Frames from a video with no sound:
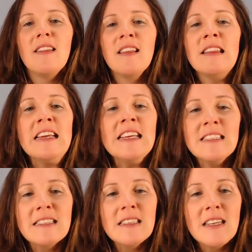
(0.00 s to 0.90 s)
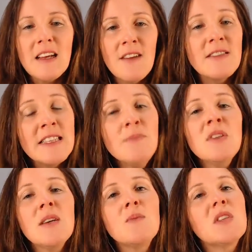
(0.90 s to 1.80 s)
the list of
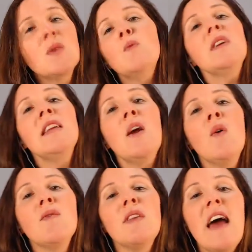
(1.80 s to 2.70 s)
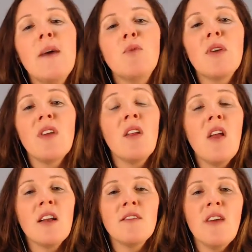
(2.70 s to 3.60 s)
symptoms can really overlap with a
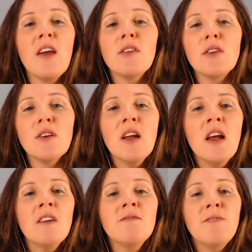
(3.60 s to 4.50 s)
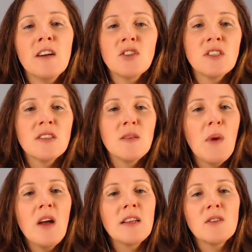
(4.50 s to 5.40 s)
lot of other functions in the
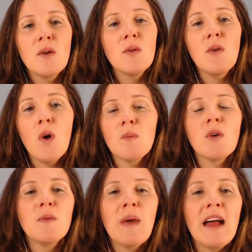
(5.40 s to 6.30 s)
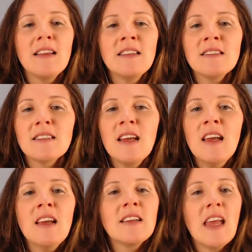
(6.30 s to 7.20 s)
body. So hormone imbalance
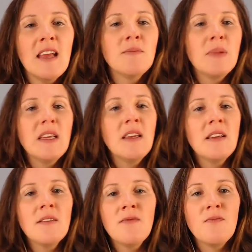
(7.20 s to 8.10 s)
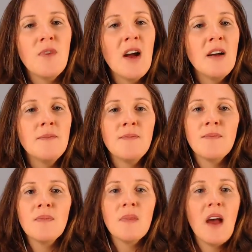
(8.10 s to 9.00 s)
can be
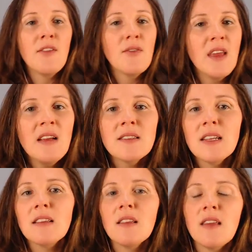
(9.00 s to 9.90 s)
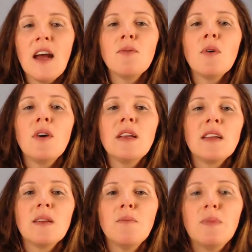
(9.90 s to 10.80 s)
from other things like the thyroid. It